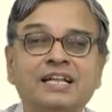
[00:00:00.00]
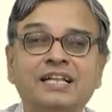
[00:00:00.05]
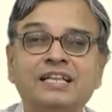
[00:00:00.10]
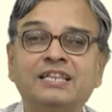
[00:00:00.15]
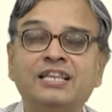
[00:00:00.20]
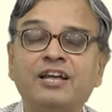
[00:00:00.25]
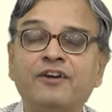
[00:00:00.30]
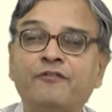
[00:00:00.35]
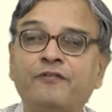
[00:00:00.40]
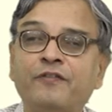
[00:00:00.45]

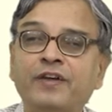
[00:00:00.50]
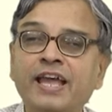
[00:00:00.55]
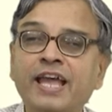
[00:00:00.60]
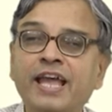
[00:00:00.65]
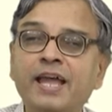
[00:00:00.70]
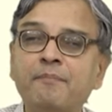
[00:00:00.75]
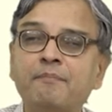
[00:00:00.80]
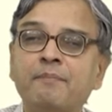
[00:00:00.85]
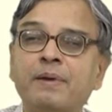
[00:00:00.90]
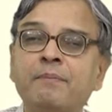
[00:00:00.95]
The
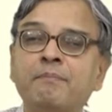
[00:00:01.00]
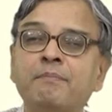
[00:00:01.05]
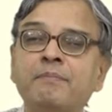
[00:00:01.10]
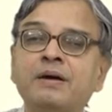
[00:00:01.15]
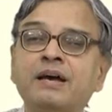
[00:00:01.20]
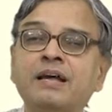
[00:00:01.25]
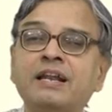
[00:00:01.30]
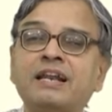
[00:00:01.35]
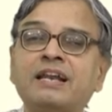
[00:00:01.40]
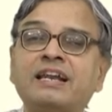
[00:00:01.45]
way
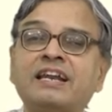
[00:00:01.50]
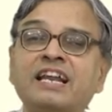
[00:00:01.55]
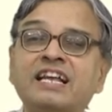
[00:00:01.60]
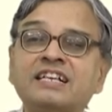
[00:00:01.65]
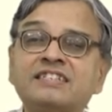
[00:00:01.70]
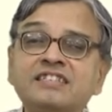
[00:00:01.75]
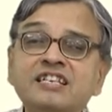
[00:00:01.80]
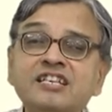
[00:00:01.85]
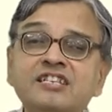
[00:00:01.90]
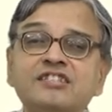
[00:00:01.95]
member
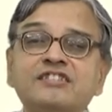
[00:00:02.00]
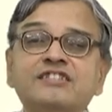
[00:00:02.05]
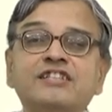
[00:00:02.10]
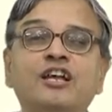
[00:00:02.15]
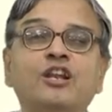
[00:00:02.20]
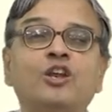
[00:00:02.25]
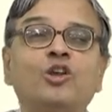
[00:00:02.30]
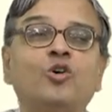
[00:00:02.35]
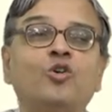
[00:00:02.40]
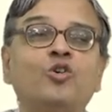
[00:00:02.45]
resists the
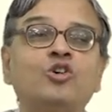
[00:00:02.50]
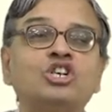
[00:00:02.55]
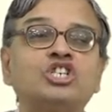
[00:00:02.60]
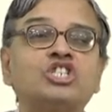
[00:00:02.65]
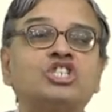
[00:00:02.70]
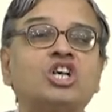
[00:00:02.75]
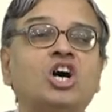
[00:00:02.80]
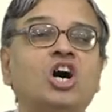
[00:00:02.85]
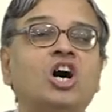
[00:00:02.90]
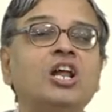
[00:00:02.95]

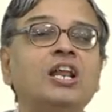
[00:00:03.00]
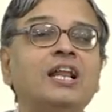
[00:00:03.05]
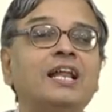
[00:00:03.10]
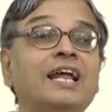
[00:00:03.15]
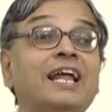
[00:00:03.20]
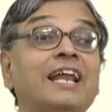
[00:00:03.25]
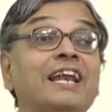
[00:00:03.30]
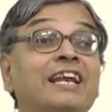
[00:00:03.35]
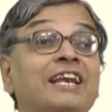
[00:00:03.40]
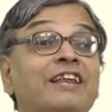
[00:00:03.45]
loads are
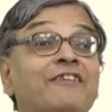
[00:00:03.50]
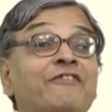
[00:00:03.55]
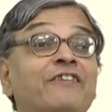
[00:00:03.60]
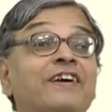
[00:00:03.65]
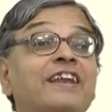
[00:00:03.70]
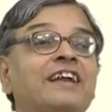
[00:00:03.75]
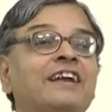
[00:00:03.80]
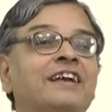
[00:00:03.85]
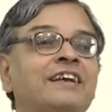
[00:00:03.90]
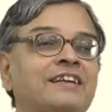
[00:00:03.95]

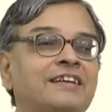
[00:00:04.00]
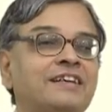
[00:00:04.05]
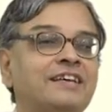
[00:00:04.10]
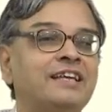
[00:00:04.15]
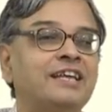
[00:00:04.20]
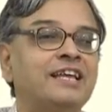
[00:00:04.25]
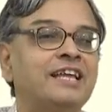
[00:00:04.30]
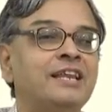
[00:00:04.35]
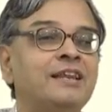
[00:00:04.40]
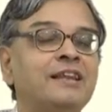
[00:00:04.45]
different
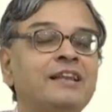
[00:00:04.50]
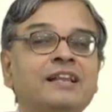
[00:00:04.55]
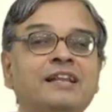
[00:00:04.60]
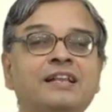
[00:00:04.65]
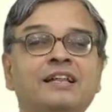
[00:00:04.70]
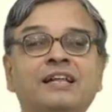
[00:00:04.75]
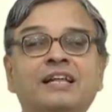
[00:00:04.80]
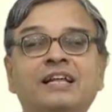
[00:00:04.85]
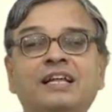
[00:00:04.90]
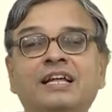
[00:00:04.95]
in
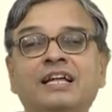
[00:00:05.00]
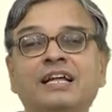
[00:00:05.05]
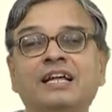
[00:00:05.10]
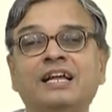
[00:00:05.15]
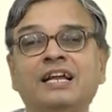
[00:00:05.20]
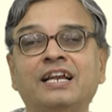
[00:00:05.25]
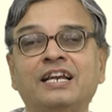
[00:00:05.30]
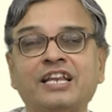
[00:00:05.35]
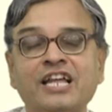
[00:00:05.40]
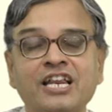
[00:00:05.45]

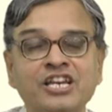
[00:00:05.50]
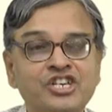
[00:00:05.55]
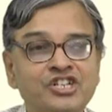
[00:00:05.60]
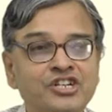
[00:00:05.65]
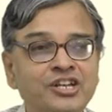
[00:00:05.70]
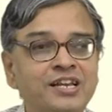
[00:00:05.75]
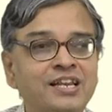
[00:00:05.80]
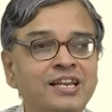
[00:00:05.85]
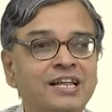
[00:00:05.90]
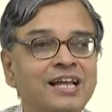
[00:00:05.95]

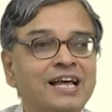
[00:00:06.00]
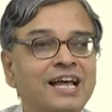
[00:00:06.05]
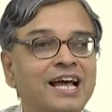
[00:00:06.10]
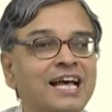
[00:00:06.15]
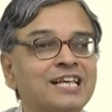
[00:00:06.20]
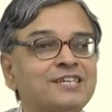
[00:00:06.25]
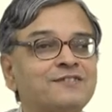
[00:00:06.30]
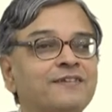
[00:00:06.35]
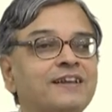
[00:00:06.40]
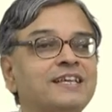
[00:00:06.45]
tension
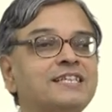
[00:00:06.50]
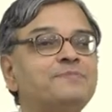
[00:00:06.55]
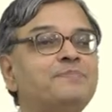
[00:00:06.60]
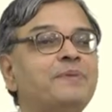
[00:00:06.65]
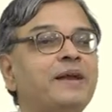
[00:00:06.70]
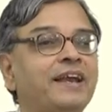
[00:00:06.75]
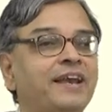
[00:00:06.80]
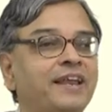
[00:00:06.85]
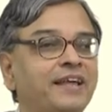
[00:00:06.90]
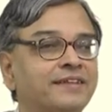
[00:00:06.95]
as well as
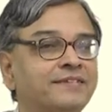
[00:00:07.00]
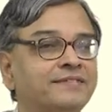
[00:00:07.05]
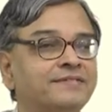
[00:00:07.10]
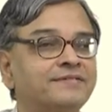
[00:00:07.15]
bending.